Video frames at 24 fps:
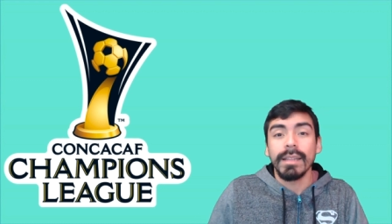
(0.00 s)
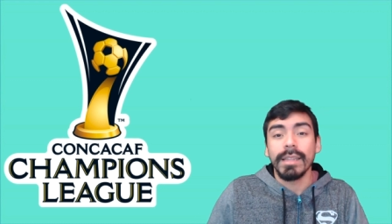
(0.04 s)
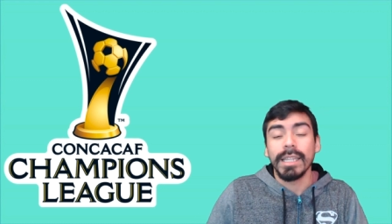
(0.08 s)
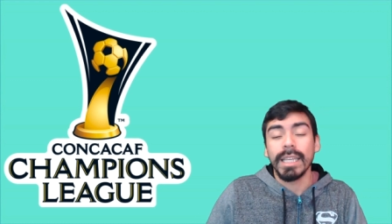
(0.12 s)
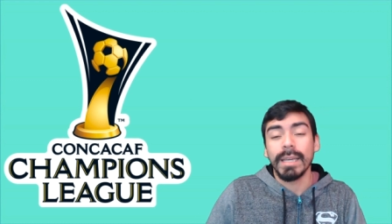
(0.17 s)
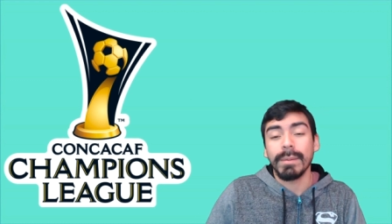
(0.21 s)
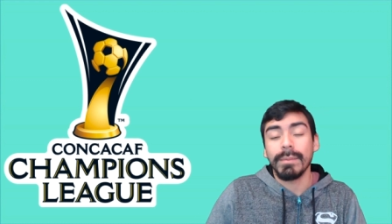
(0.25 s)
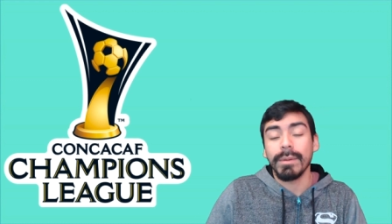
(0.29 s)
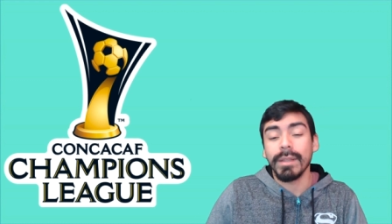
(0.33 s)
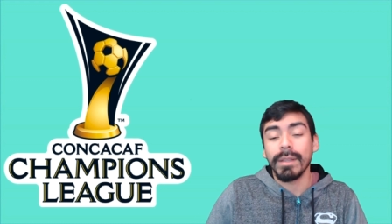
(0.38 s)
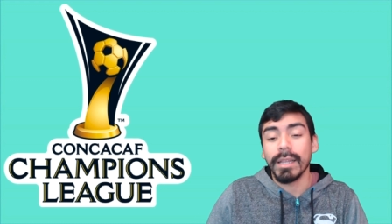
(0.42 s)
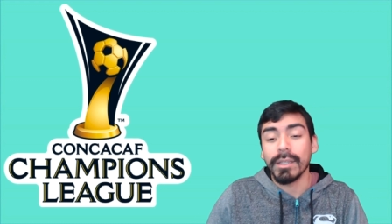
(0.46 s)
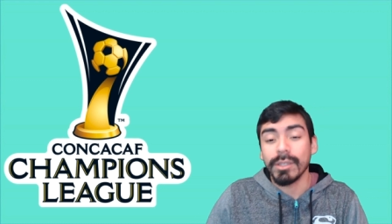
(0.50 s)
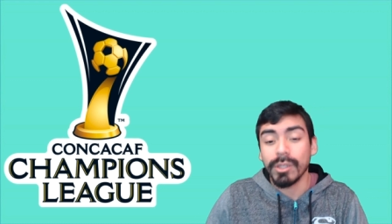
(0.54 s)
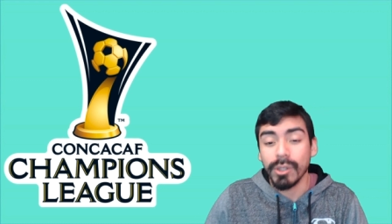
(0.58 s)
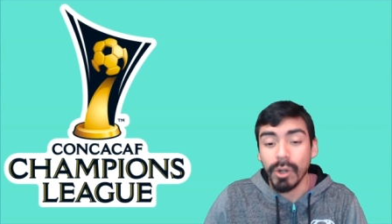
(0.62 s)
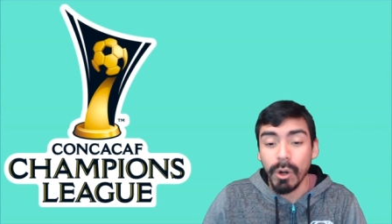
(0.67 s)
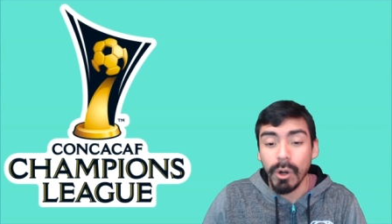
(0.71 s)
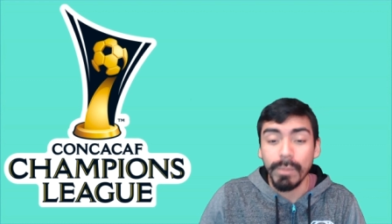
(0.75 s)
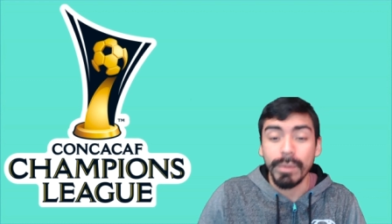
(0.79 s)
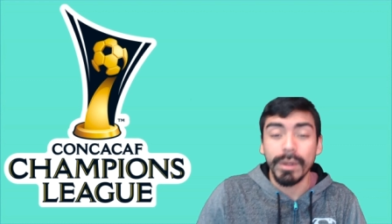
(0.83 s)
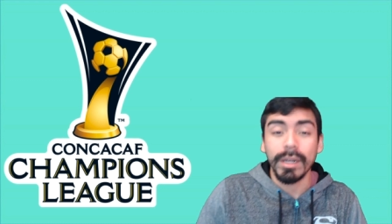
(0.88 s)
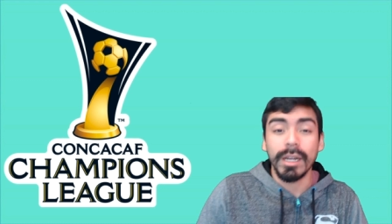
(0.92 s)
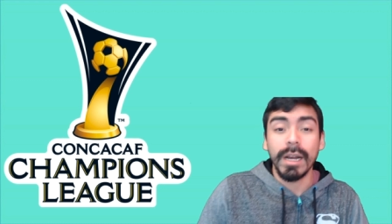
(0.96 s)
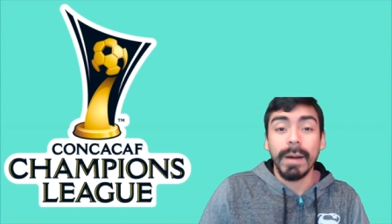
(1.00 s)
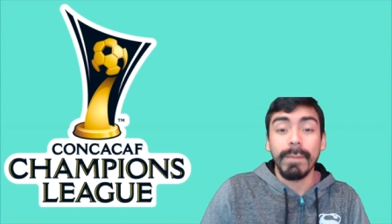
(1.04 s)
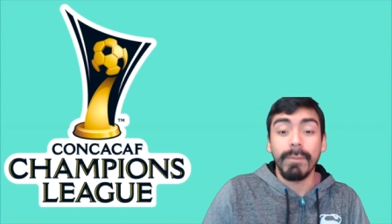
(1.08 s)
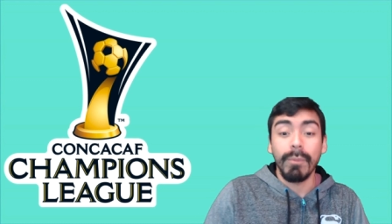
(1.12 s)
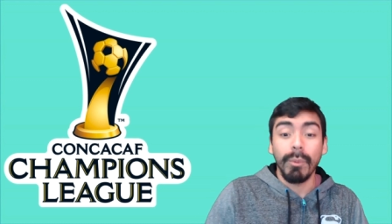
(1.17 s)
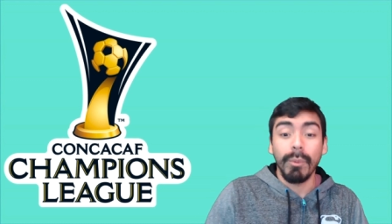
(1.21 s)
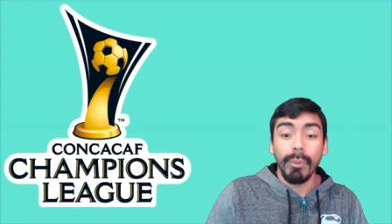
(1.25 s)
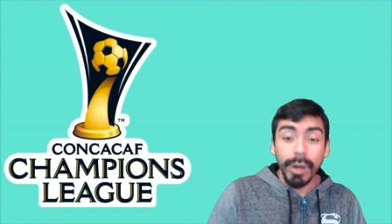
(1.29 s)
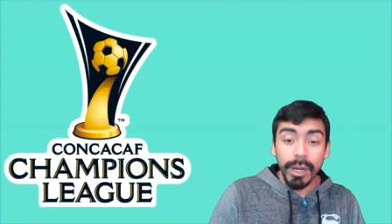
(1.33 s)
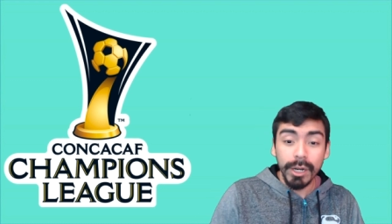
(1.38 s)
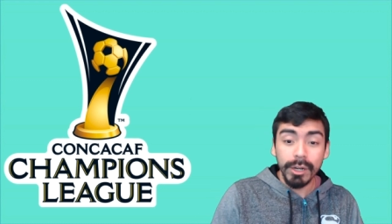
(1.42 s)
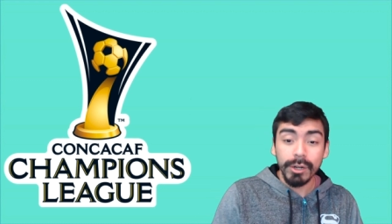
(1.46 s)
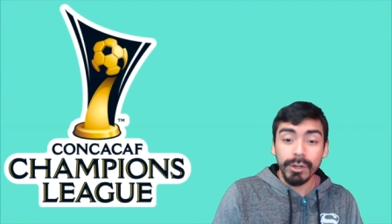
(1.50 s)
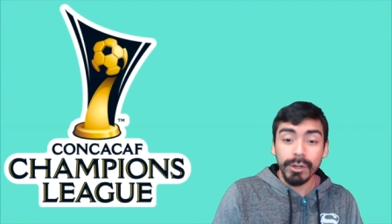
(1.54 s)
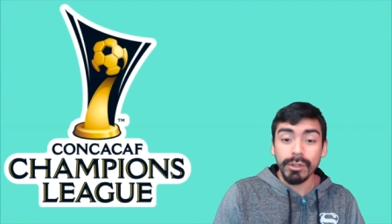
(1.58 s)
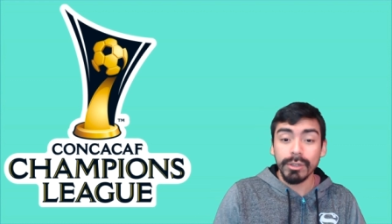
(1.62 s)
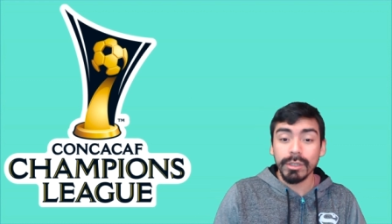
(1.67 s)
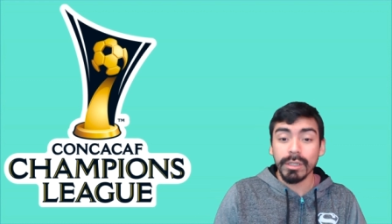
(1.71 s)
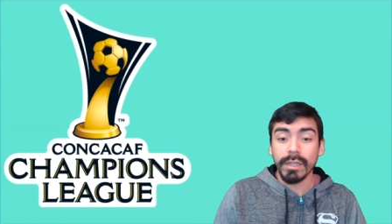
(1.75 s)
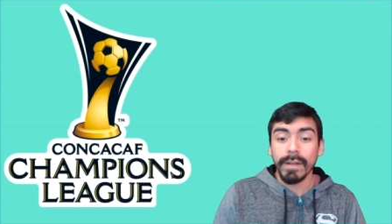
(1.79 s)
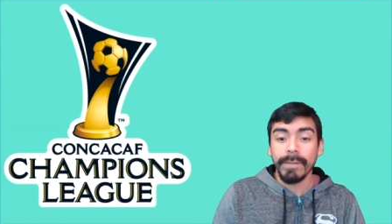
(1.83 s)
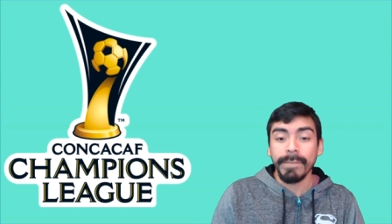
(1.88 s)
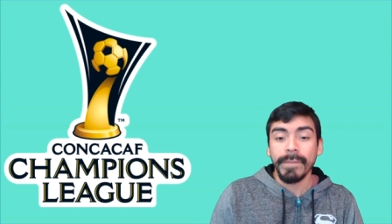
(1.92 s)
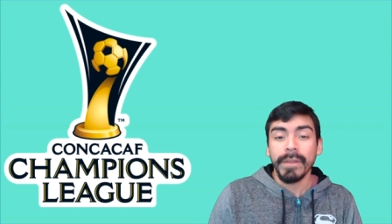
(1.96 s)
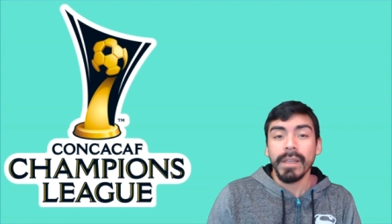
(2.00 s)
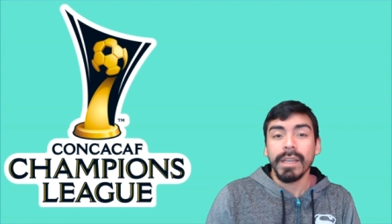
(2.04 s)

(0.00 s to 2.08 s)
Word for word: The MLS Open Cup winners.